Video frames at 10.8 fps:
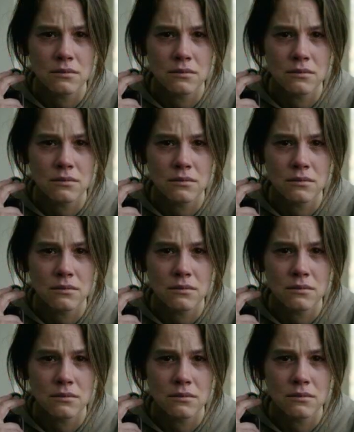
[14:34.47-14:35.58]

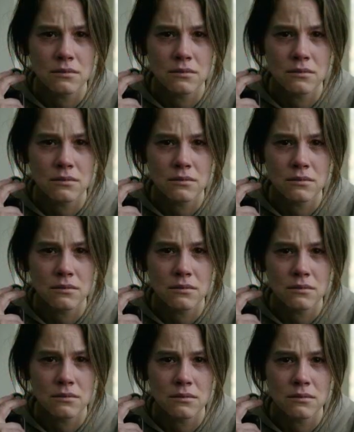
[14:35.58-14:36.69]

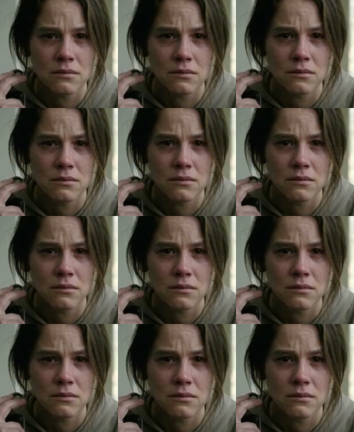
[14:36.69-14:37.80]

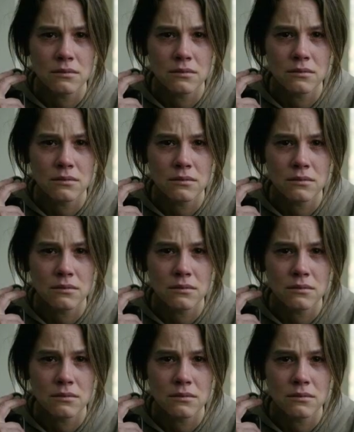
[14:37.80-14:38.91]

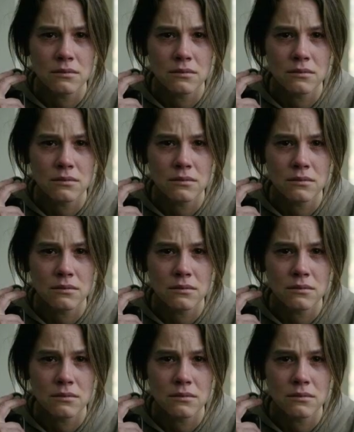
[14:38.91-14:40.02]

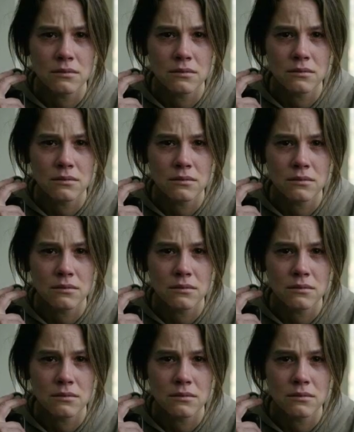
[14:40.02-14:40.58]
(silent)